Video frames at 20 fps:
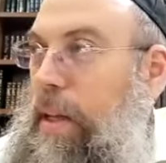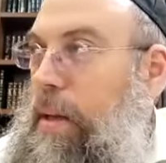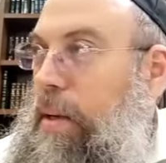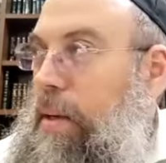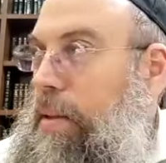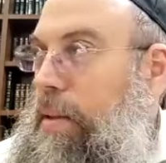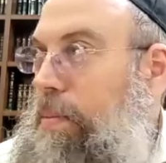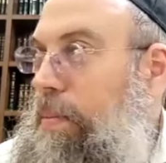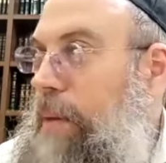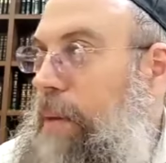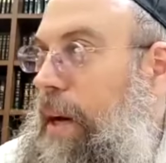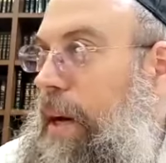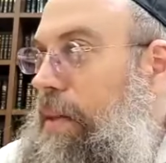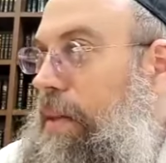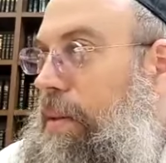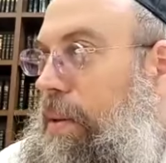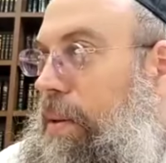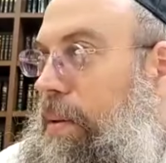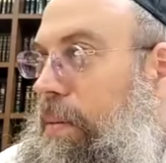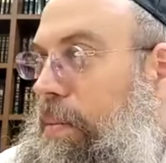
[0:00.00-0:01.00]
Because Mar,
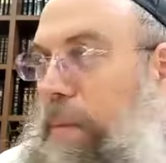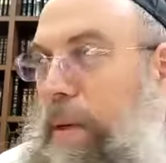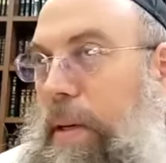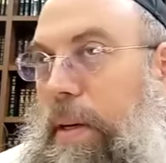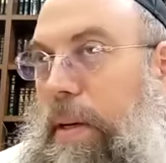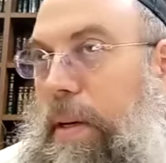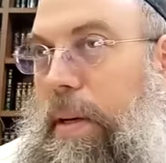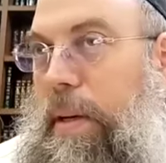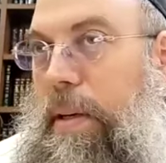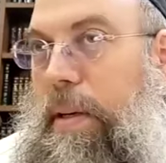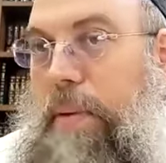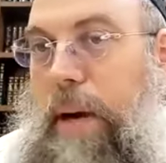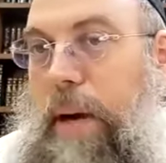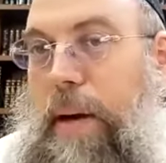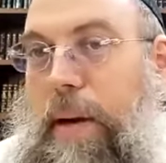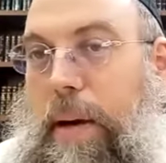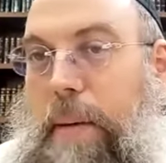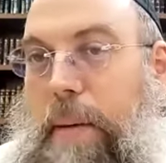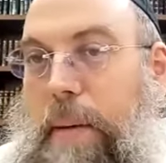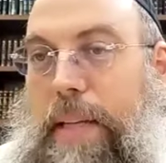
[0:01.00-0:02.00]
um,
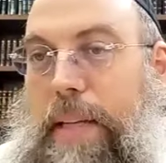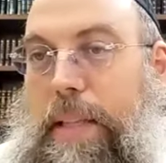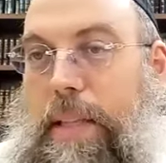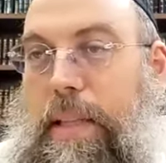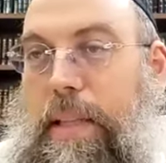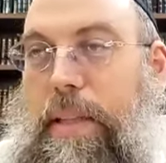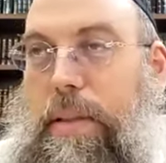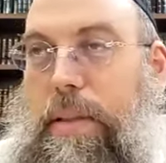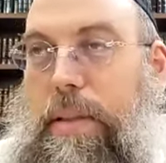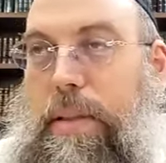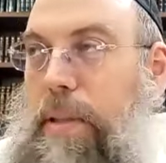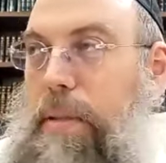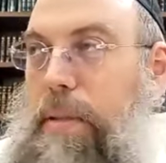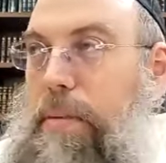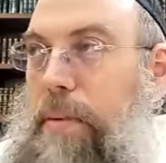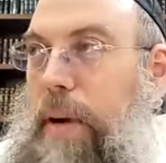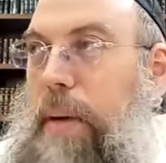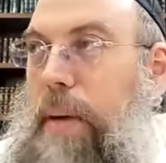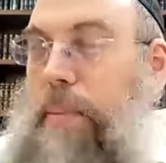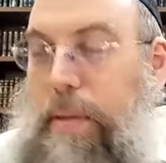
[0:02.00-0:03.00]
uh, Abaya's teacher was
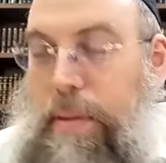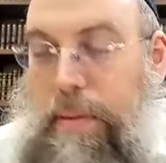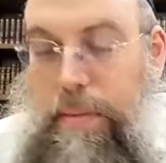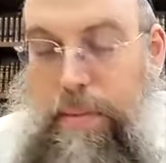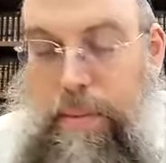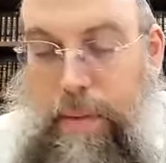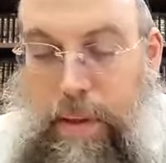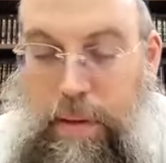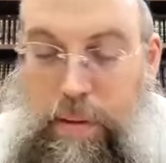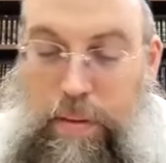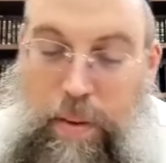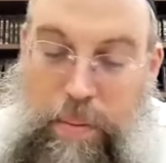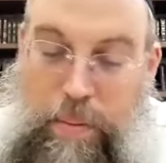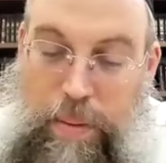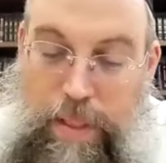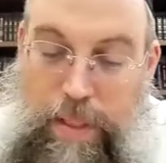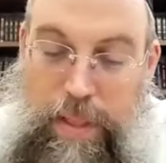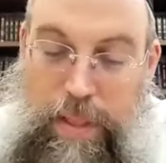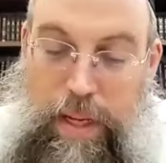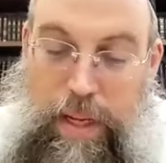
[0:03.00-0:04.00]
Rabba. He grew up
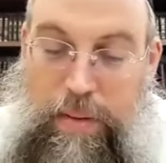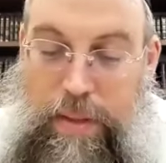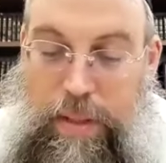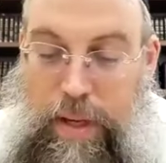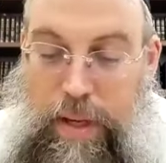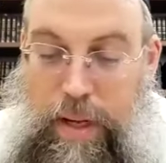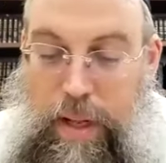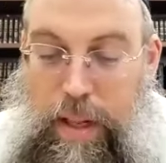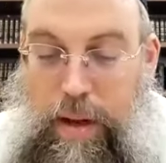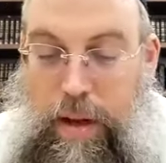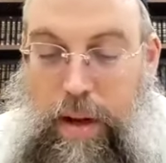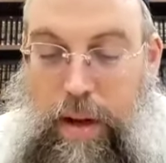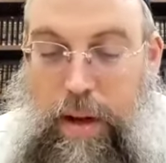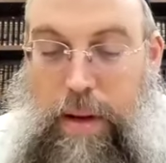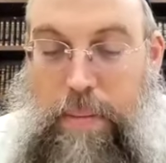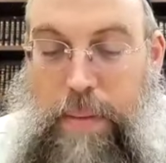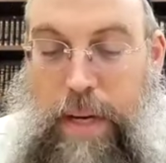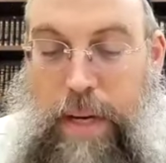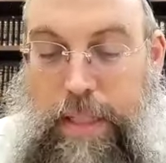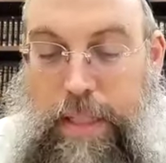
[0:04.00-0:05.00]
in his house.
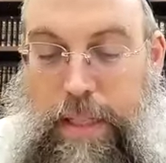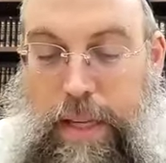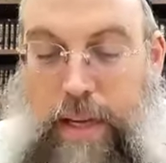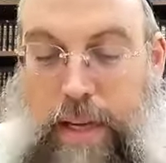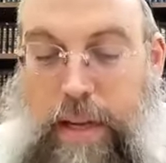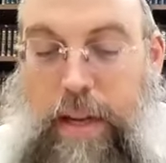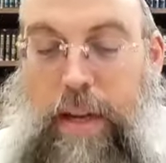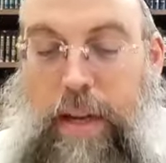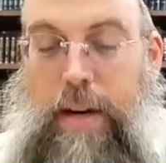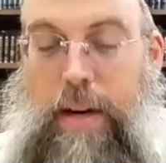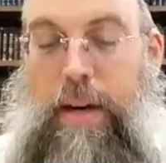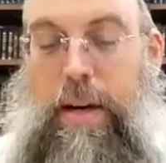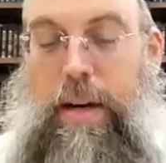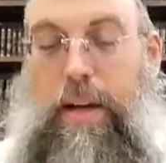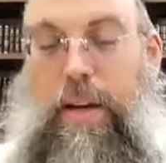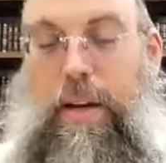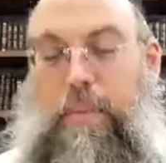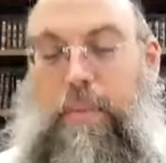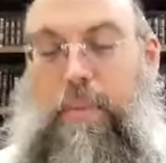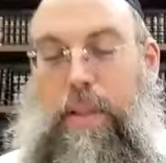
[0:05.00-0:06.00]
And here, you
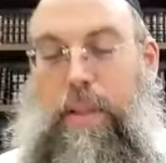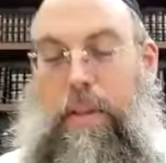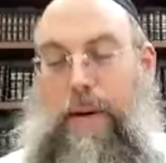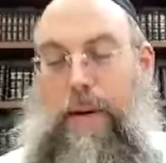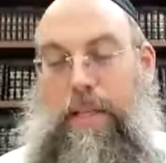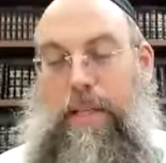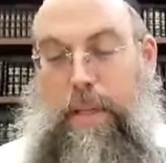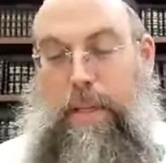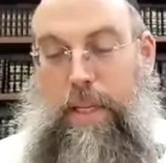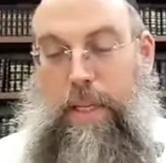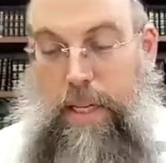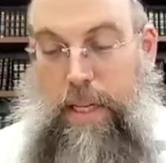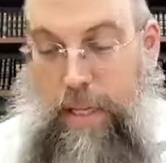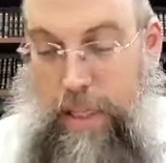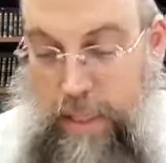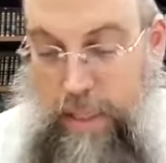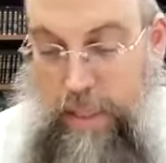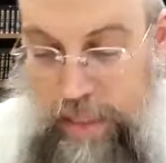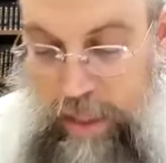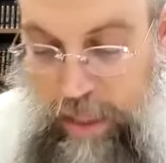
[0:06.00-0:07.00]
know what the possibility
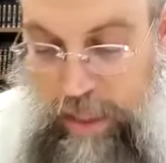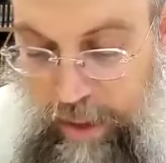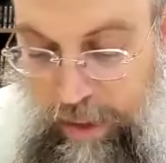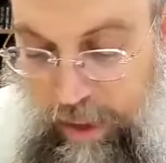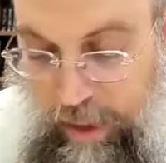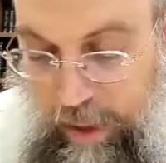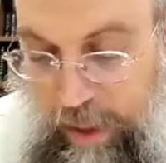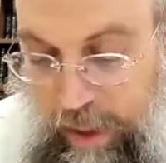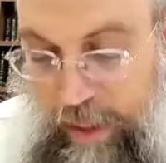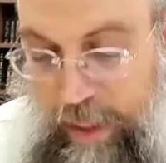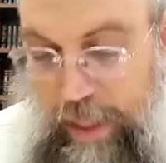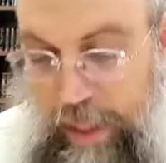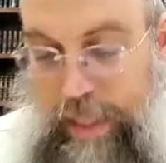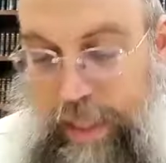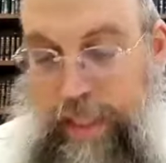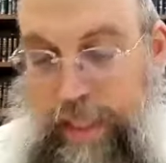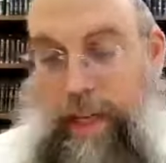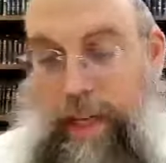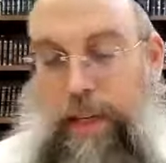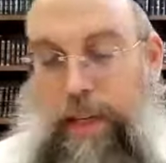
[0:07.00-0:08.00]
is.
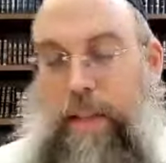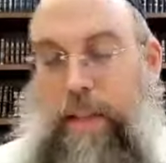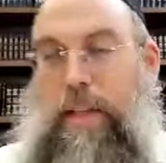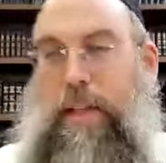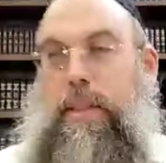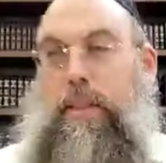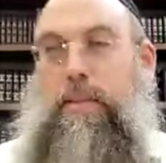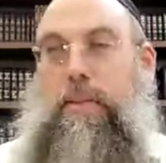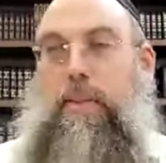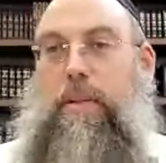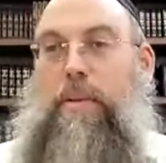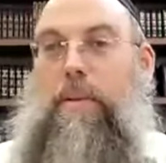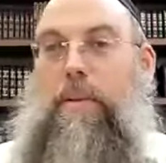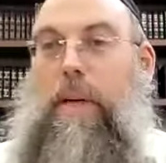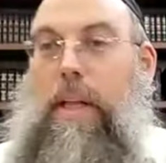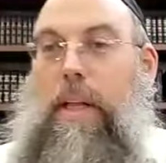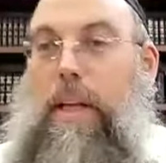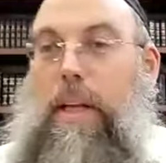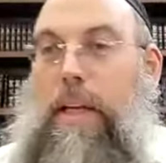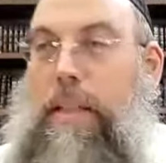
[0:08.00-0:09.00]

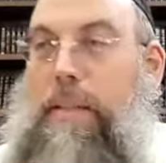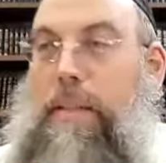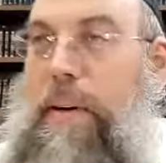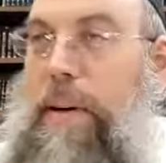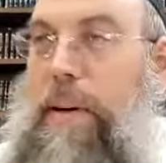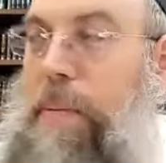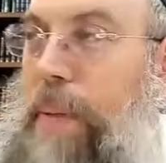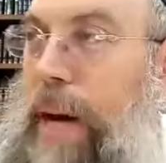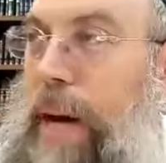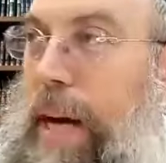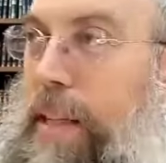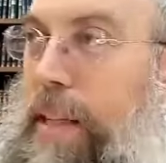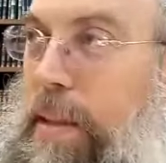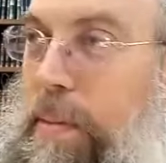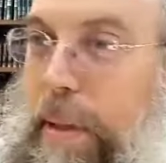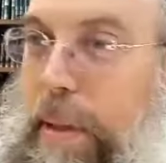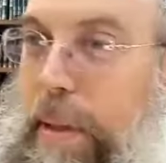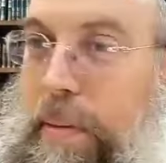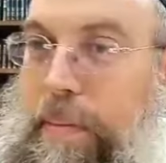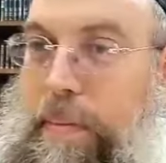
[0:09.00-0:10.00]
It's very
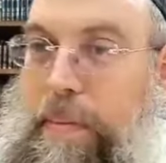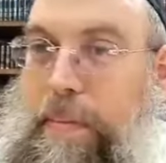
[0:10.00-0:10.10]
possible.